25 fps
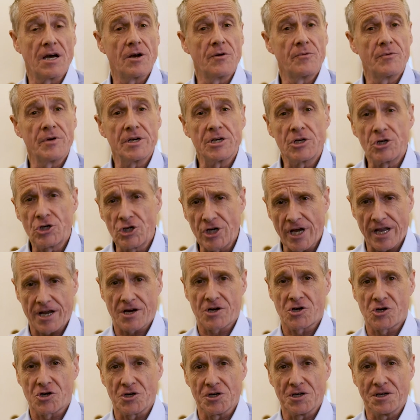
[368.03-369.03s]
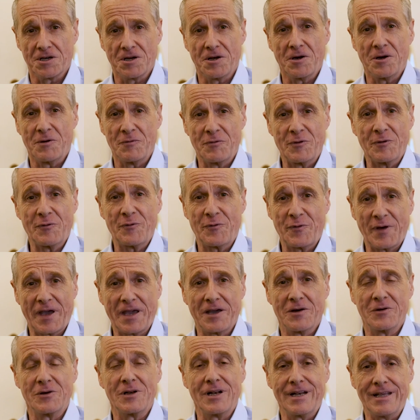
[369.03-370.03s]
a rejection of the
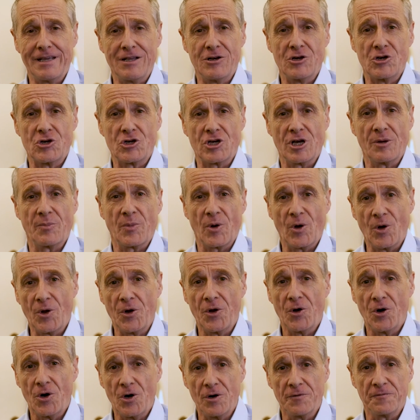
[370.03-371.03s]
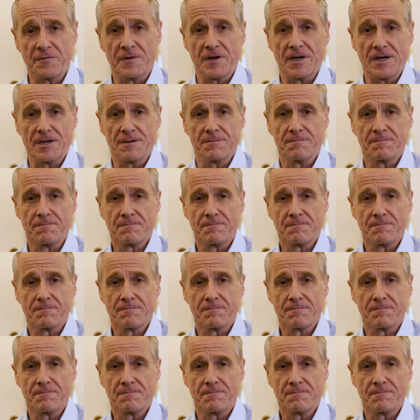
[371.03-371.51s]
failed leadership on offer.